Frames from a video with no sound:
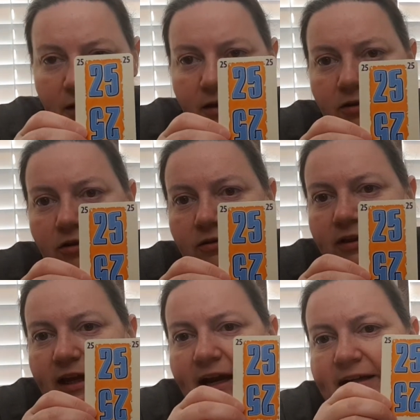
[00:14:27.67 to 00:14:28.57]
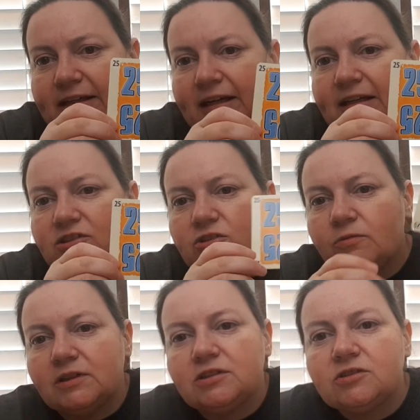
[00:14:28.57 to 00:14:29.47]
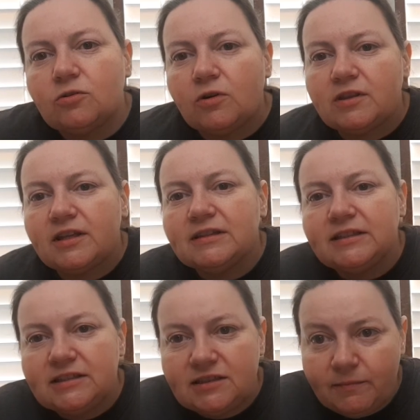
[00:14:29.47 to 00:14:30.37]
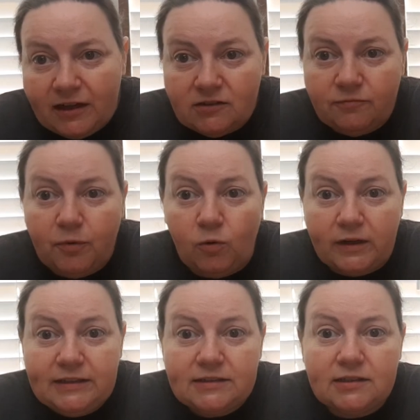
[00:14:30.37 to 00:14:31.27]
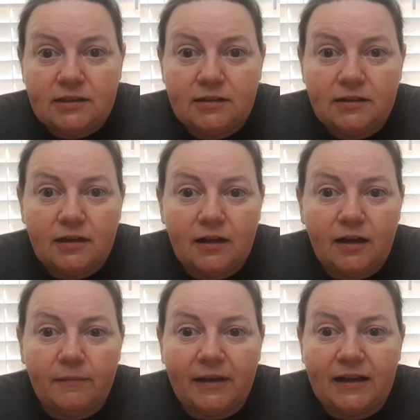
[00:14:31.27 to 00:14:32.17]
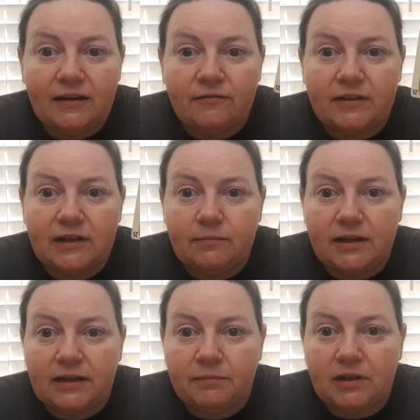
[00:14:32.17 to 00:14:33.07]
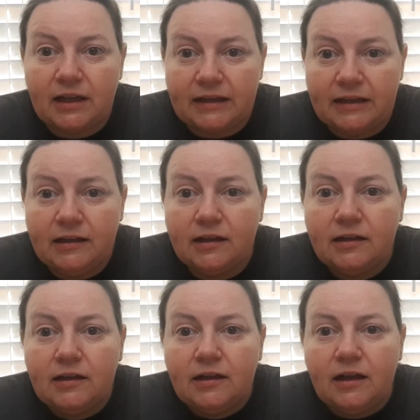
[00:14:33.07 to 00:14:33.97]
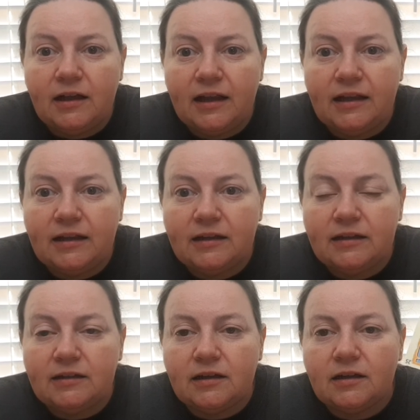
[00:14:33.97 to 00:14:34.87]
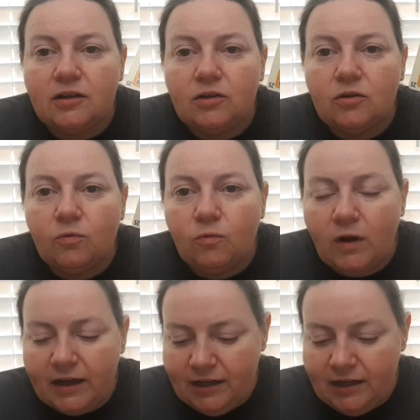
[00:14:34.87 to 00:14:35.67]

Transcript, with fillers: your, the idea is you want to score the least amount of points um, of anybody playing. And the way